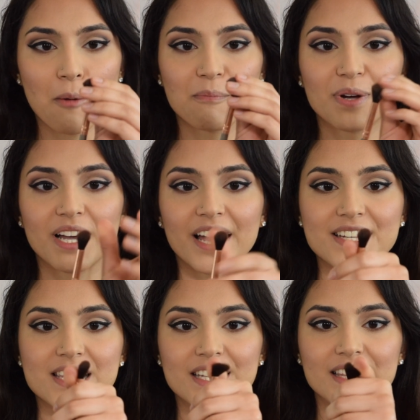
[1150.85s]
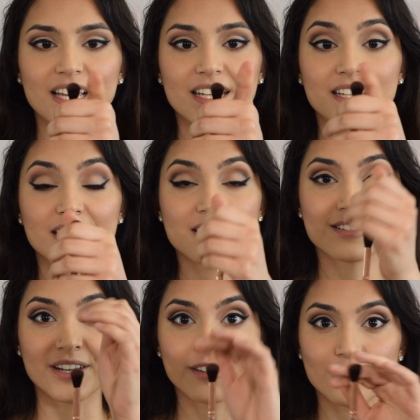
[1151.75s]
But I think that it is
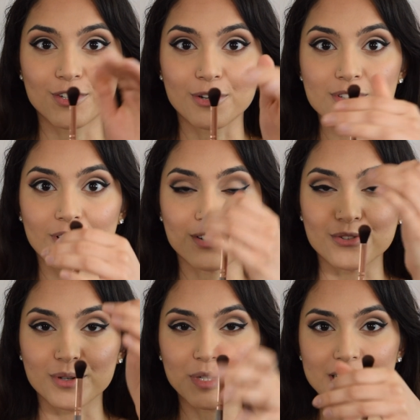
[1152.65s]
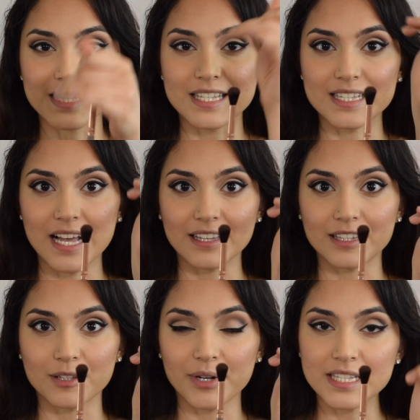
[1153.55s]
great for nose contour because it's exactly
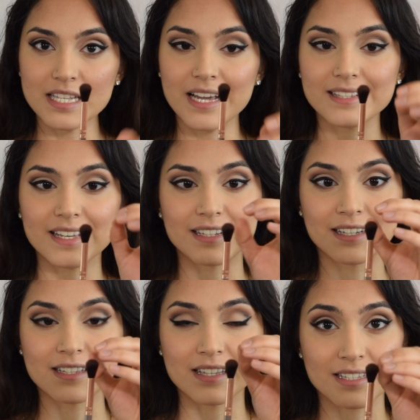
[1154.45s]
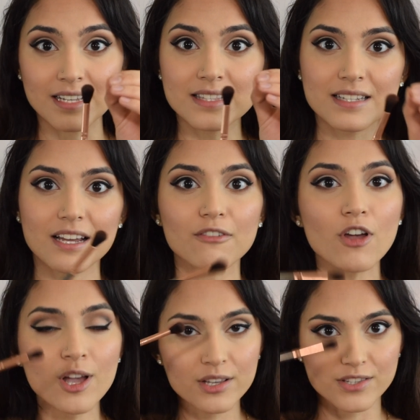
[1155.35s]
the right size, and it is dense enough
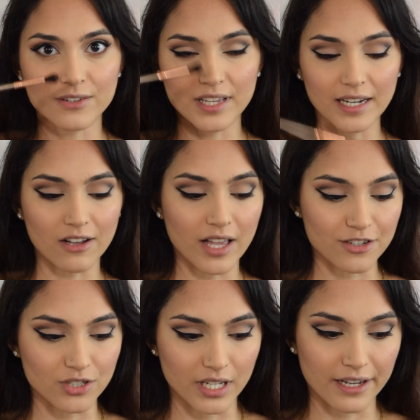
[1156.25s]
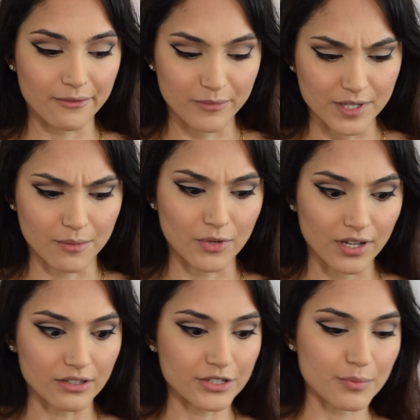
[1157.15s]
so that I'll actually get some
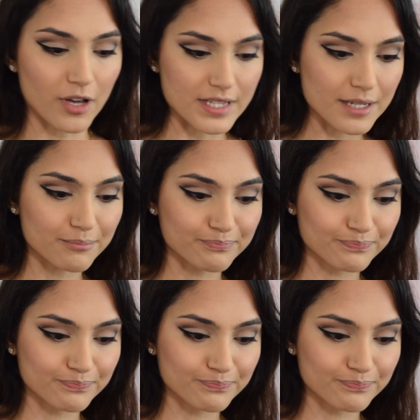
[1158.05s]
color deposit.